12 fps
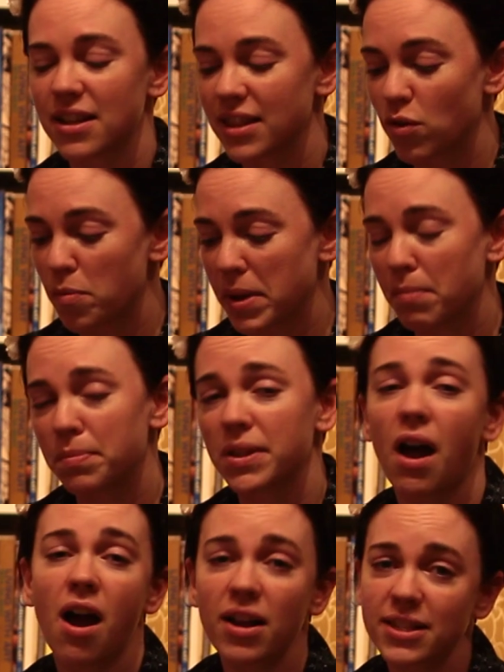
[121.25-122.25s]
there will be a
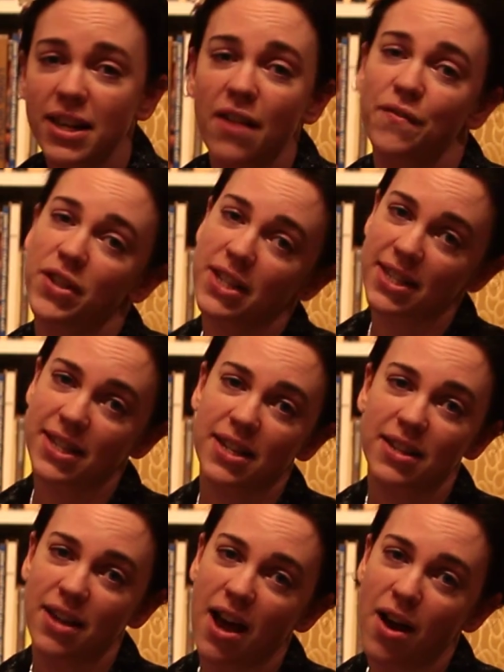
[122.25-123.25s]
blog set up for this
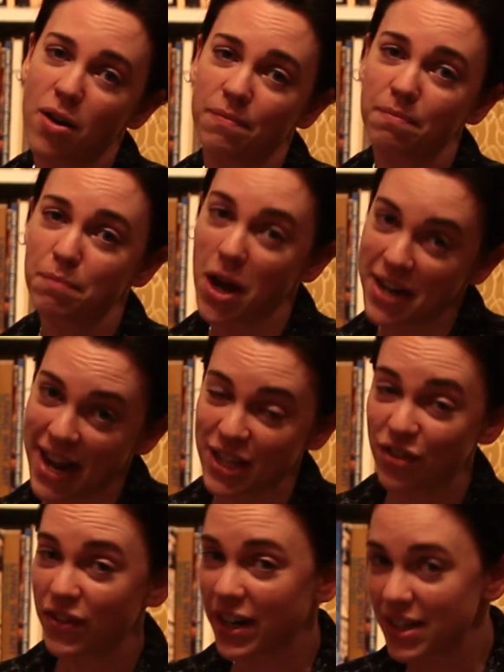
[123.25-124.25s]

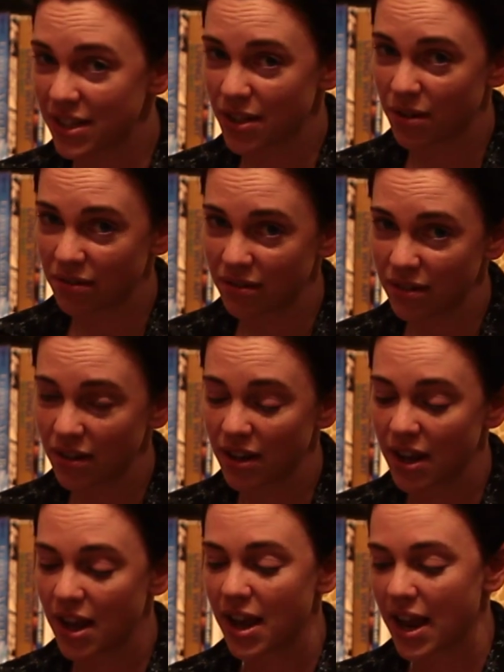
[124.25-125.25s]
podcast very soon,
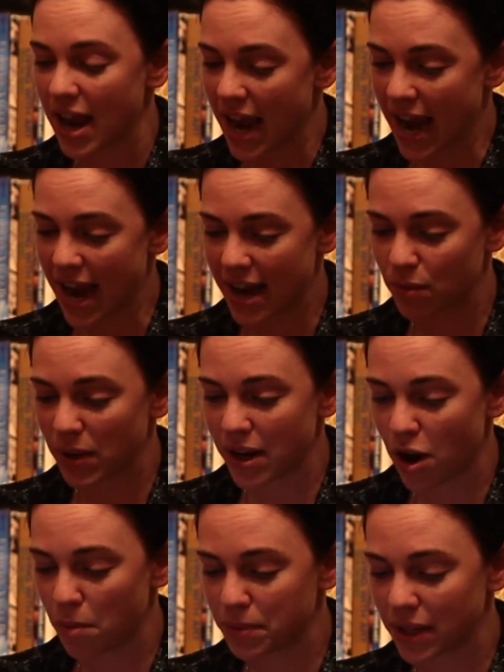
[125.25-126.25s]
and we
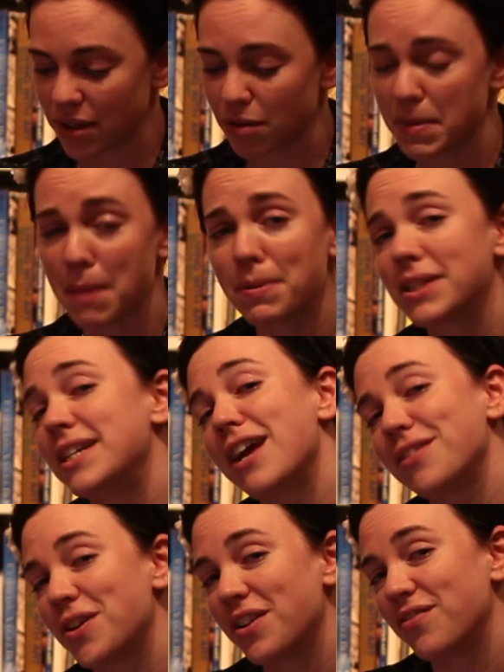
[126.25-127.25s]
hope that you'll be able to
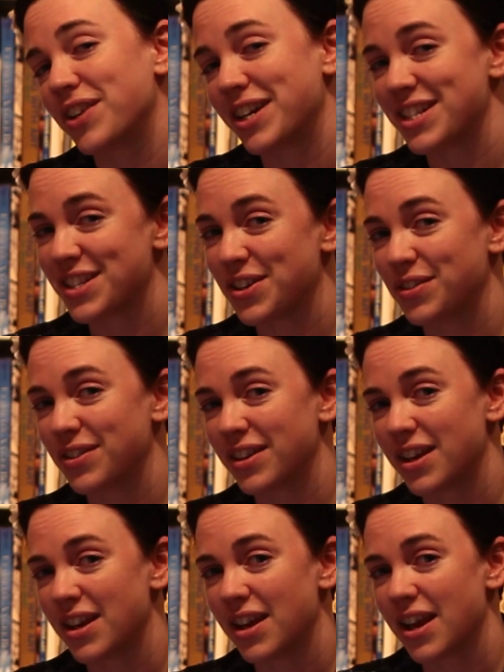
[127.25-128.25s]
download it very soon.
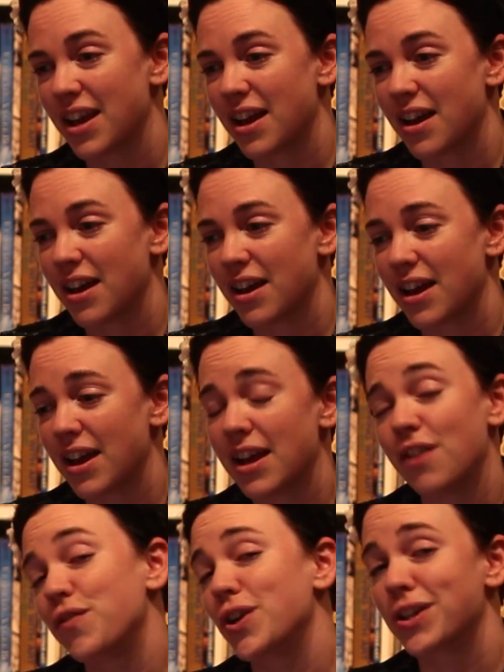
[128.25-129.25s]

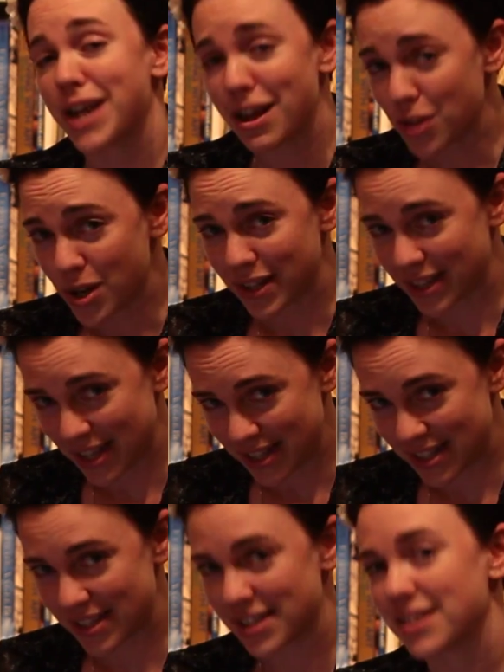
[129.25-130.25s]
If you're downloading
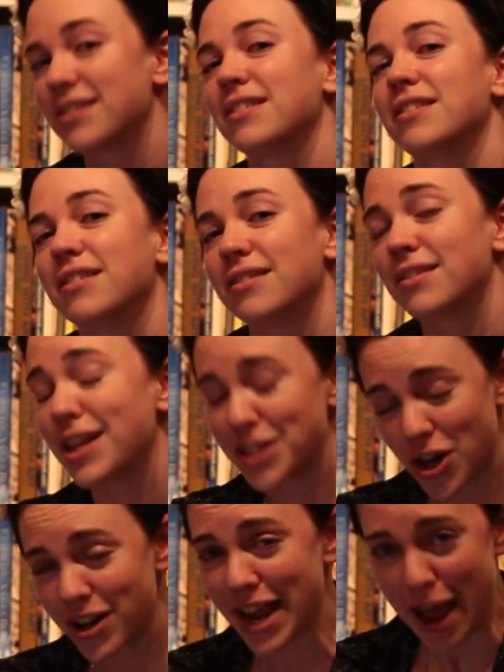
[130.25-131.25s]
this, that's
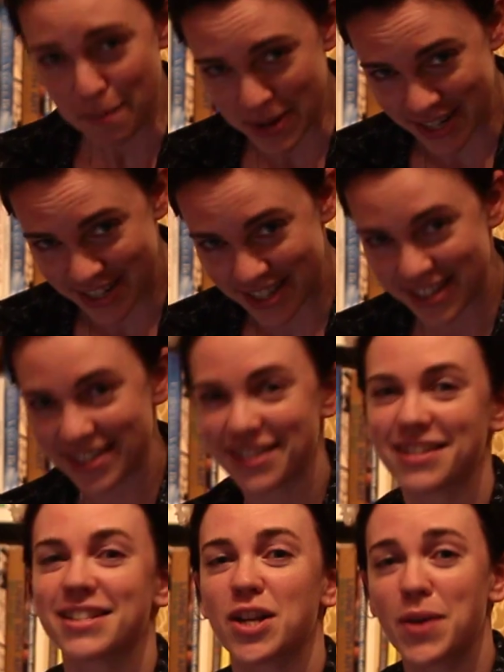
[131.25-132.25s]
already happened.
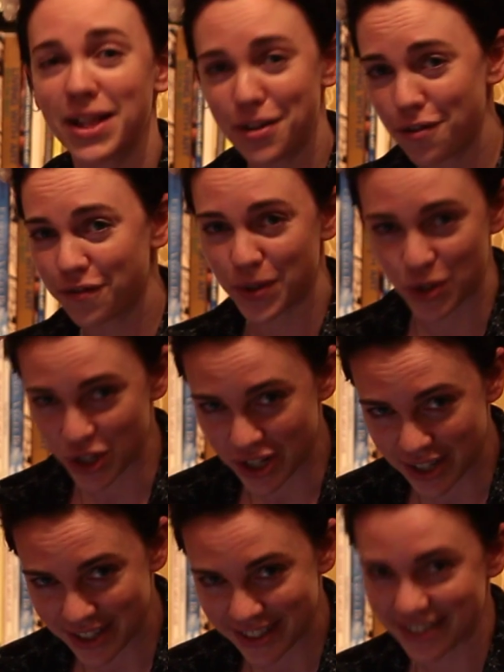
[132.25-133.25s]
So hello, future.